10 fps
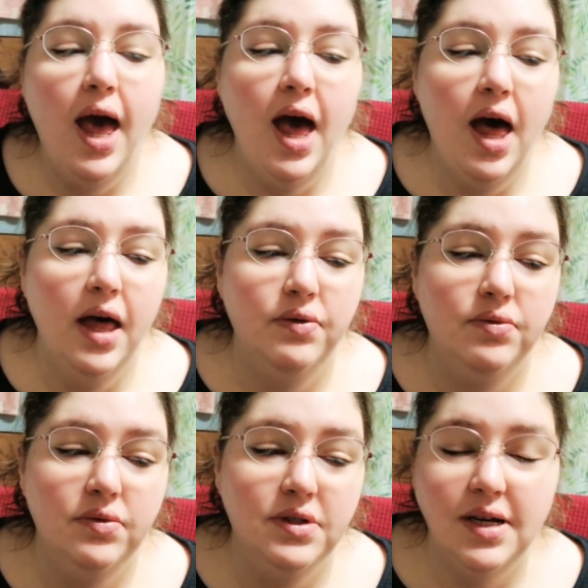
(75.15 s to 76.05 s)

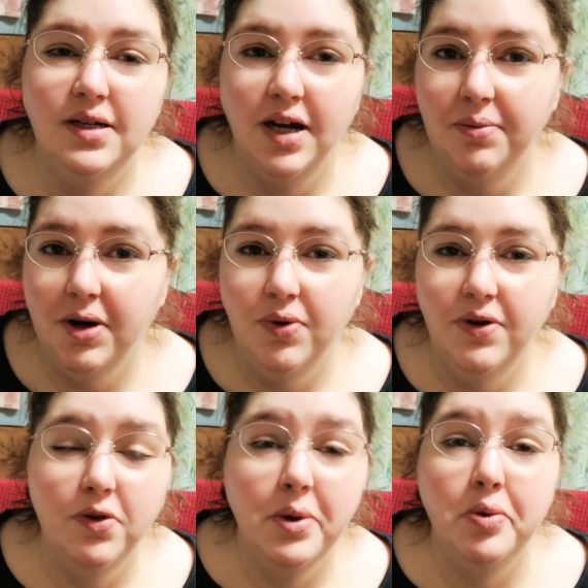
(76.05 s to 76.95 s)
The second time I
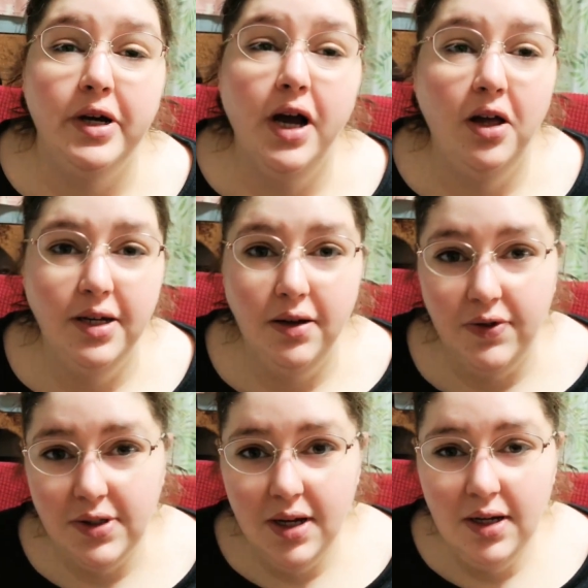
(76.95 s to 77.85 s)
went for my working holiday
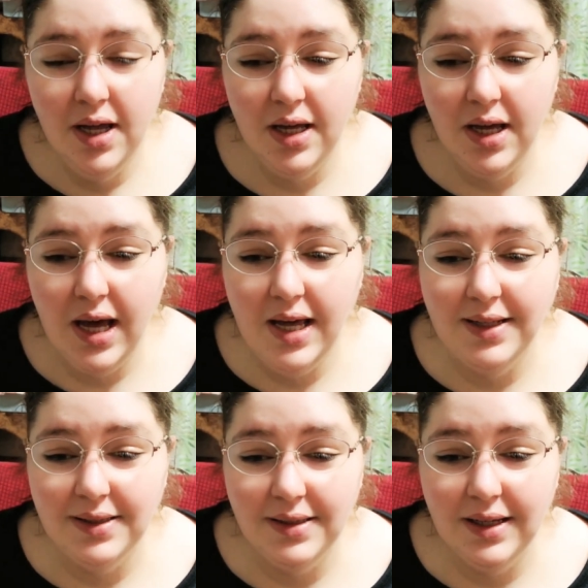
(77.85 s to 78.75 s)
visa,
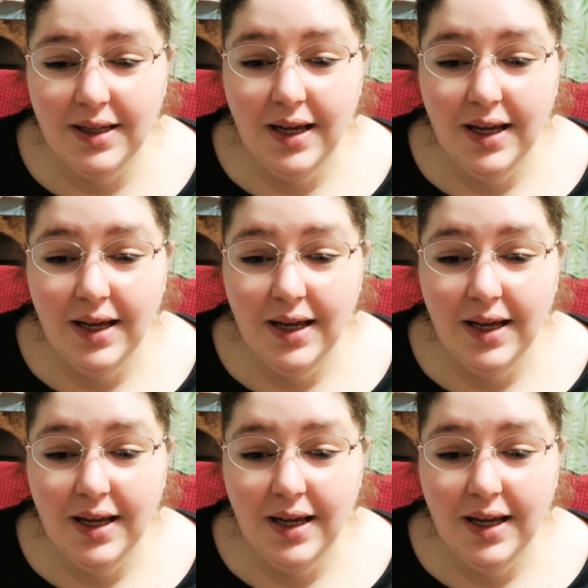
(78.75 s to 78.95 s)
and